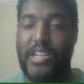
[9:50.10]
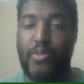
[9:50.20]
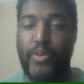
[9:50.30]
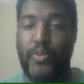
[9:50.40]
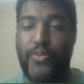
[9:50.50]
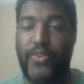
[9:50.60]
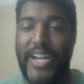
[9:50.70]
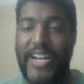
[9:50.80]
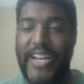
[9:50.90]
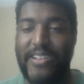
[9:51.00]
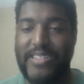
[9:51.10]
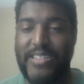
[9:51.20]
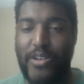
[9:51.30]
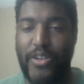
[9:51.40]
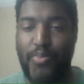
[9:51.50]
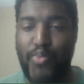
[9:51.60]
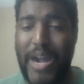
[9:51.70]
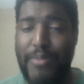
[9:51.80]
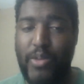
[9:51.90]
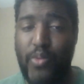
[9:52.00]
We will find out. So you're
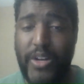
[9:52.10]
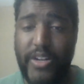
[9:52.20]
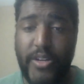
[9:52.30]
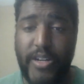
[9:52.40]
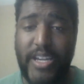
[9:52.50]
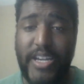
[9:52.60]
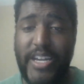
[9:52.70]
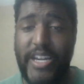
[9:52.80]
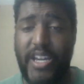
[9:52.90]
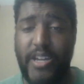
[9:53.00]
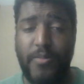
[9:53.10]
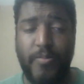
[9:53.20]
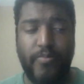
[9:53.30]
probably wondering, hey,